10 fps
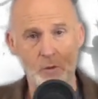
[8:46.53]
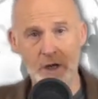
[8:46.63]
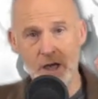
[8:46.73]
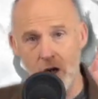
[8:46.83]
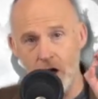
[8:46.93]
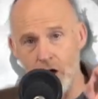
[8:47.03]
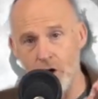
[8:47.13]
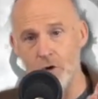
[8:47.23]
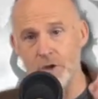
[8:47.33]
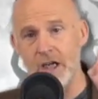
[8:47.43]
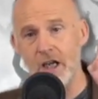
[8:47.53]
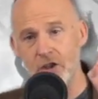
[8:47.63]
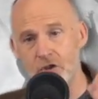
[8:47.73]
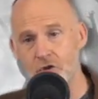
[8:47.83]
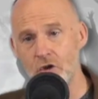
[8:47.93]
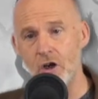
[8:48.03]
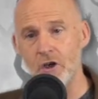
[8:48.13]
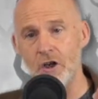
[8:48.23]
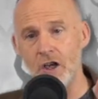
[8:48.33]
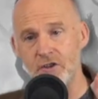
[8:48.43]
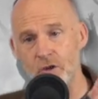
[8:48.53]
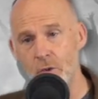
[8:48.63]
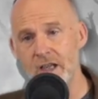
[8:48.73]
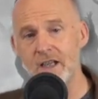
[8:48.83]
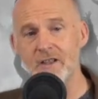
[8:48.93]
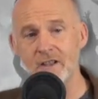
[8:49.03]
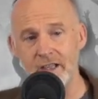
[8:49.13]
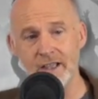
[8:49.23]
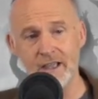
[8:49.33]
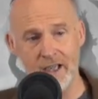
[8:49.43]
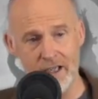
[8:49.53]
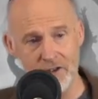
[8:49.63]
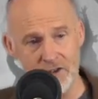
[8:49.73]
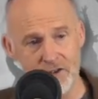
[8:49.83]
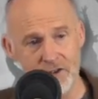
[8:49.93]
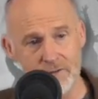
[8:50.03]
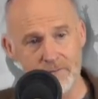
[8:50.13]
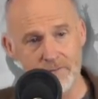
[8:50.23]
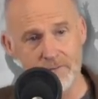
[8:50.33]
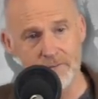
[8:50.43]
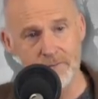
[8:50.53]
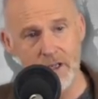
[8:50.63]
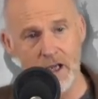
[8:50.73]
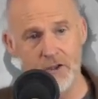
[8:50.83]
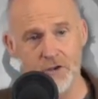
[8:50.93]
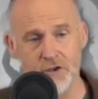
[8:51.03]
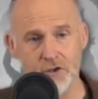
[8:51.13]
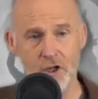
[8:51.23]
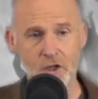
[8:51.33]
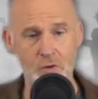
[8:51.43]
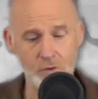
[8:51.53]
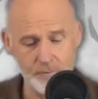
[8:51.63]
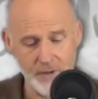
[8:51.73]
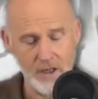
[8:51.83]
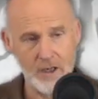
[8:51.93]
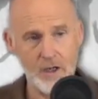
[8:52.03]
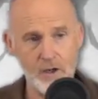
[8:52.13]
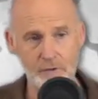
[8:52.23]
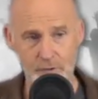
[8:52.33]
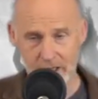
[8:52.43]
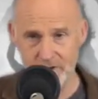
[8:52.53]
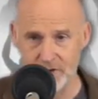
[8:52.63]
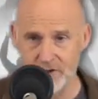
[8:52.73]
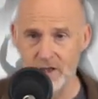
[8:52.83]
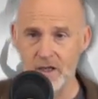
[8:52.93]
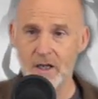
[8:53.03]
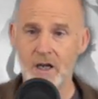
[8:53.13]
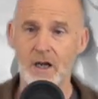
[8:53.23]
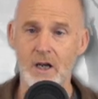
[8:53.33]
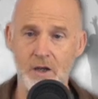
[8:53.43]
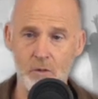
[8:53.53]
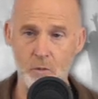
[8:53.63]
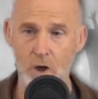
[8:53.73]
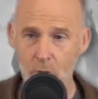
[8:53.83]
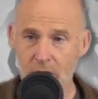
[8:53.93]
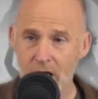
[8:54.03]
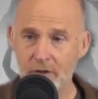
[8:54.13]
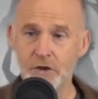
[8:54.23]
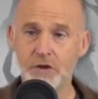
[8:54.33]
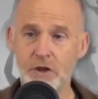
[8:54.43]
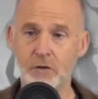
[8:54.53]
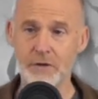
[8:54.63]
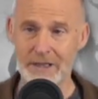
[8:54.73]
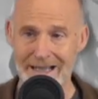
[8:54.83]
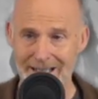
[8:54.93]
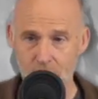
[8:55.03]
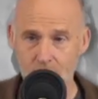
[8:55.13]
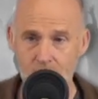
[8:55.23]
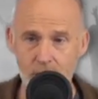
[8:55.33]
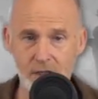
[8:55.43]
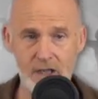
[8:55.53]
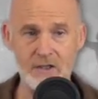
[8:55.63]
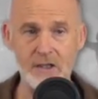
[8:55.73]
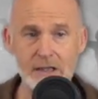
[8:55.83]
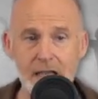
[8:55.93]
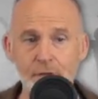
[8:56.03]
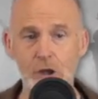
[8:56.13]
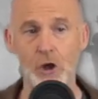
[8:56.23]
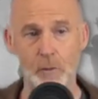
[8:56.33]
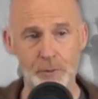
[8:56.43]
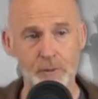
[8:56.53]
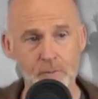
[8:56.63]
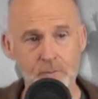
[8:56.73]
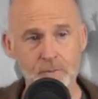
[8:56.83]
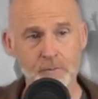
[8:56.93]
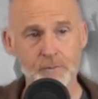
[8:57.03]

we are only as strong as the weakest link in us. And so, friends, what we have to do now is level up